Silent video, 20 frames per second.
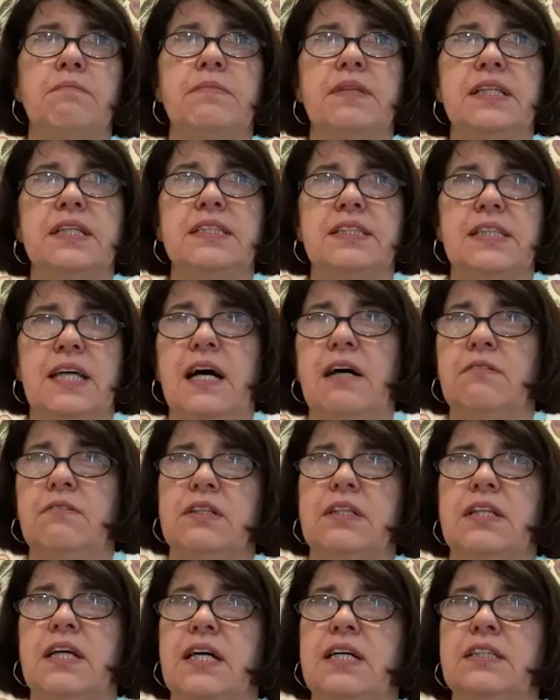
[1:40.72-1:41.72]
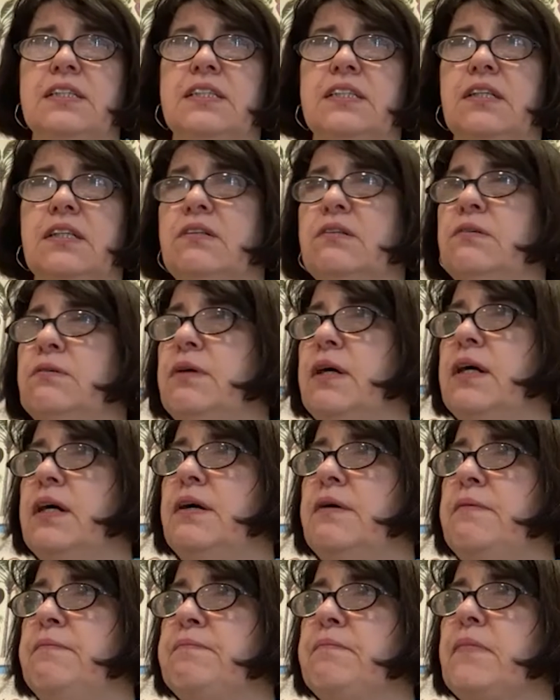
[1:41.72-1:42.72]
that's out there. So
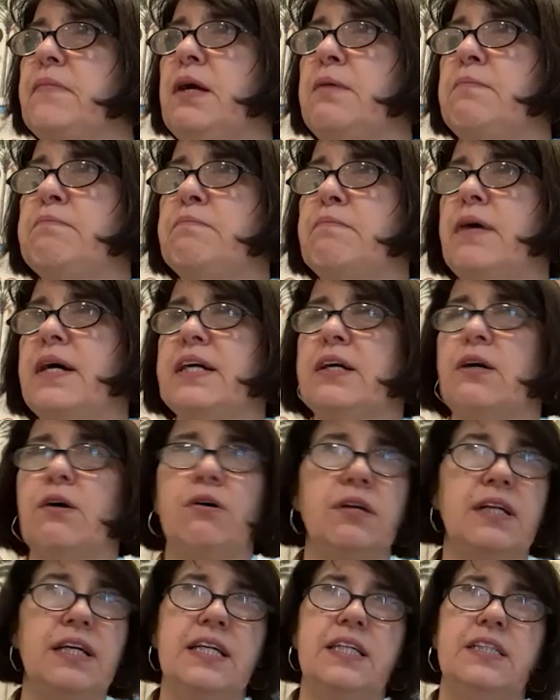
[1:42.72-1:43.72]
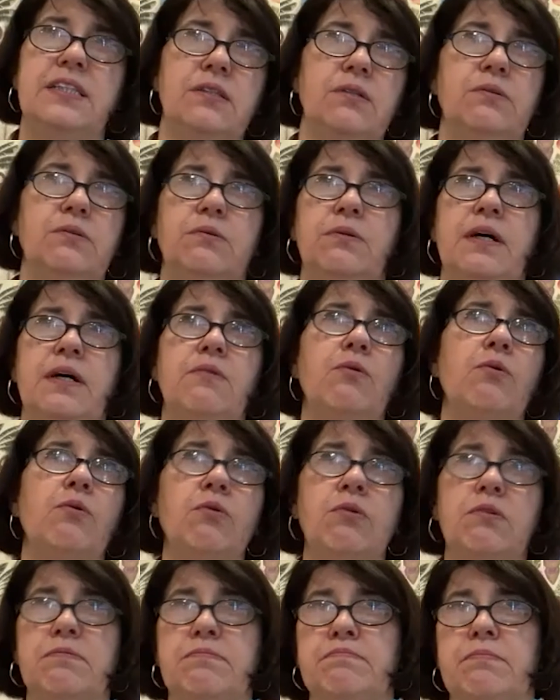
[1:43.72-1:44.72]
my colleagues, or
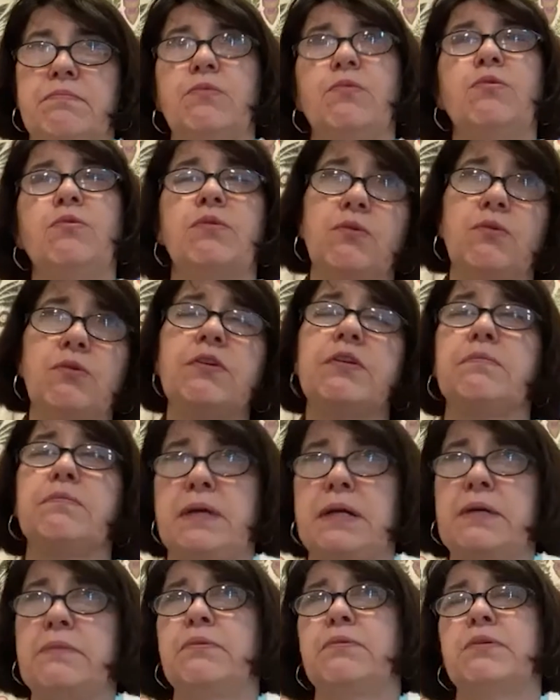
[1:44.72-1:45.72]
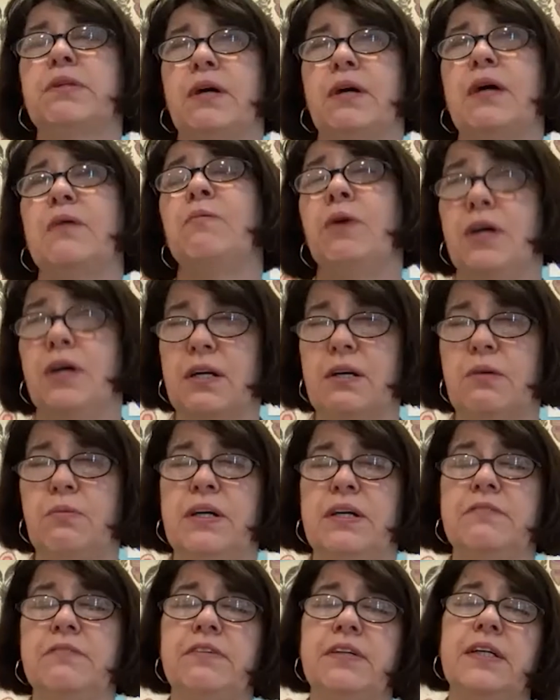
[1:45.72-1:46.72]
all of the people that I work
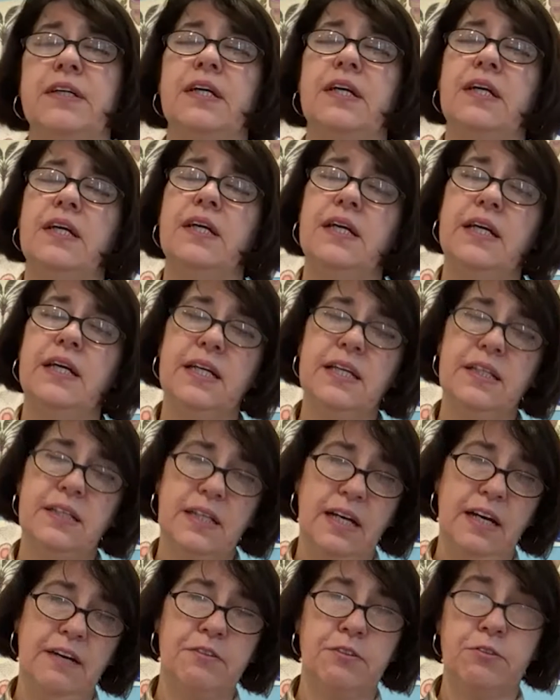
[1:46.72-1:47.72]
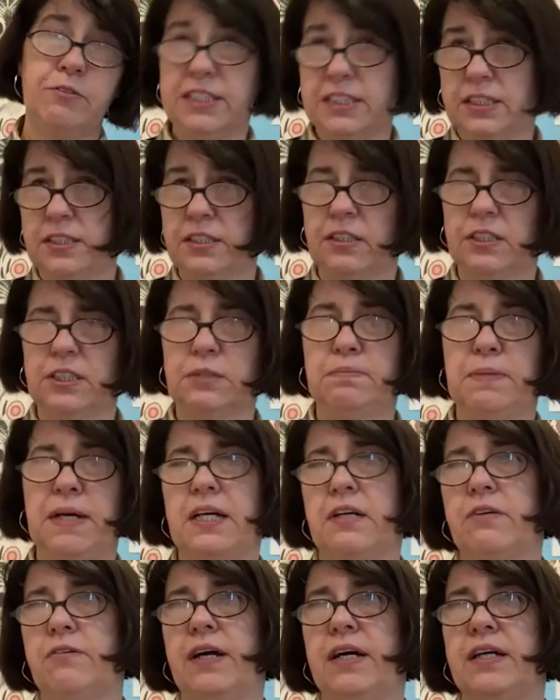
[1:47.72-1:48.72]
with, either have a research
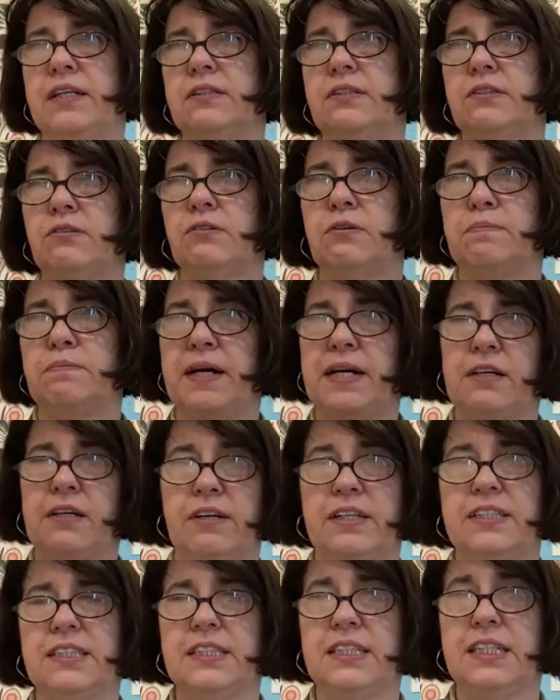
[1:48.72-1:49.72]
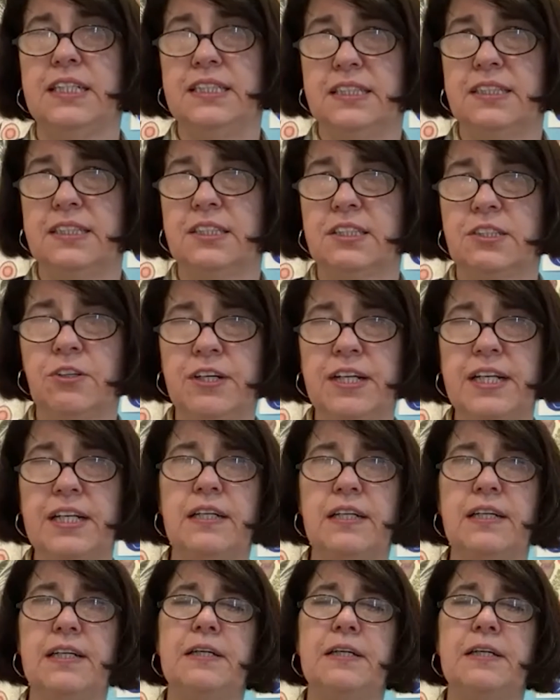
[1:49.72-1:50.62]
background or a background in industry.